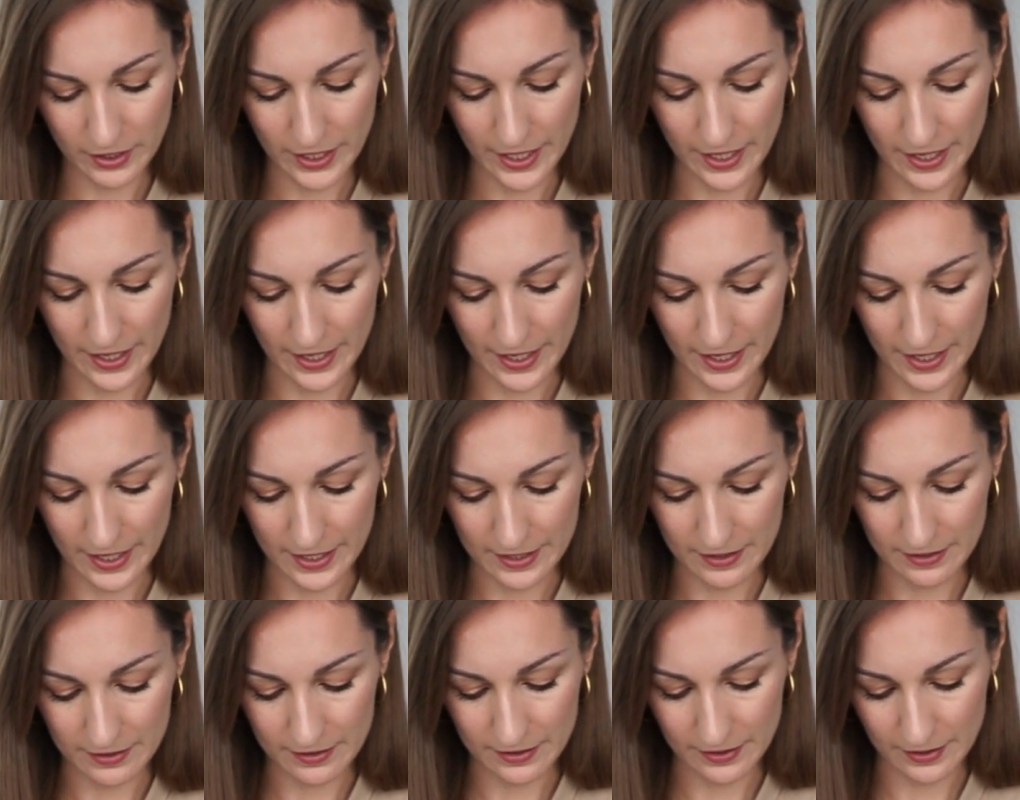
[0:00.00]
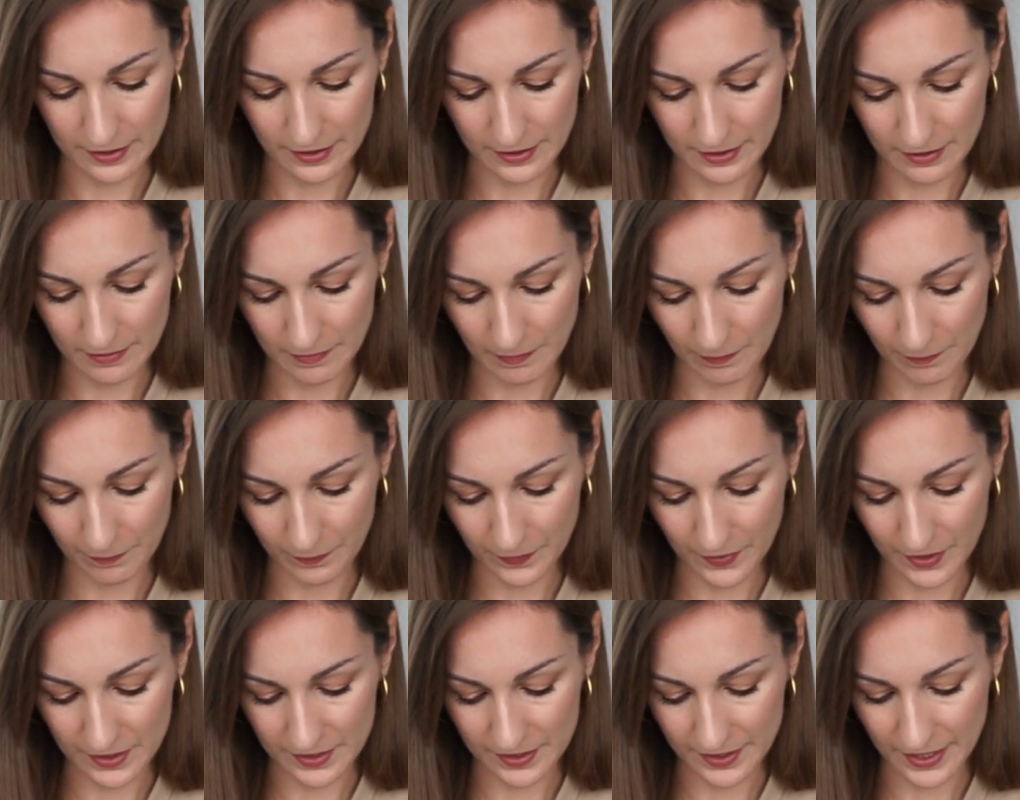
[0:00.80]
and
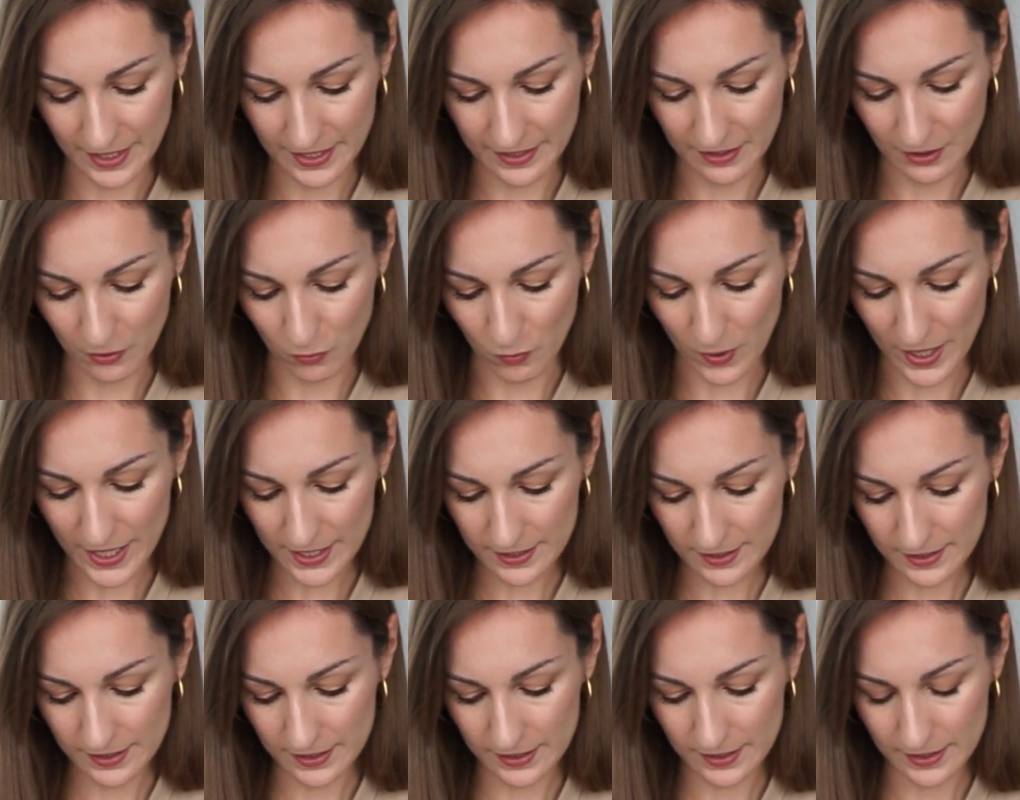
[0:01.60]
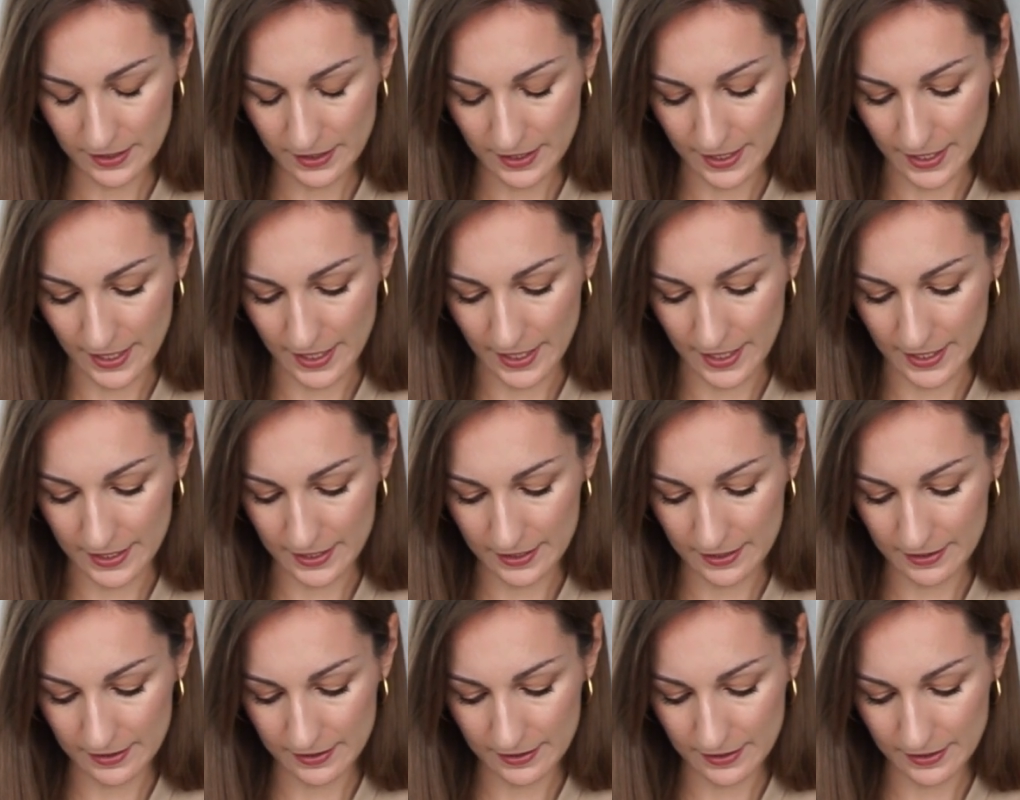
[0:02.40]
it's getting wet,
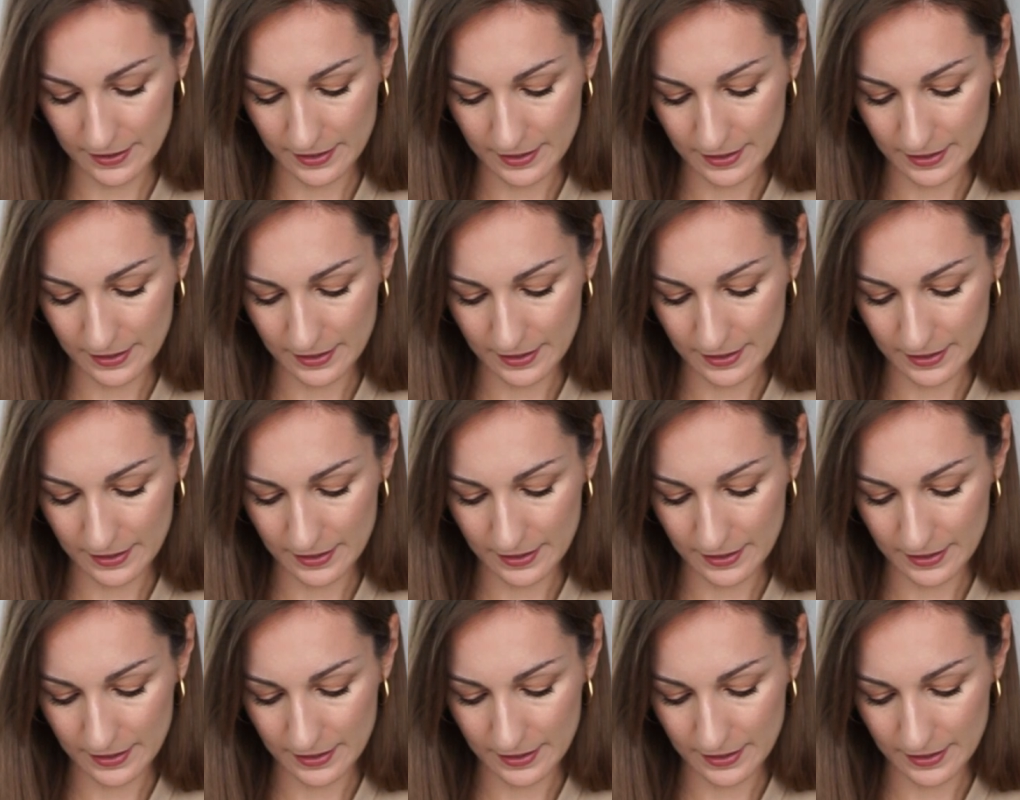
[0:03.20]
and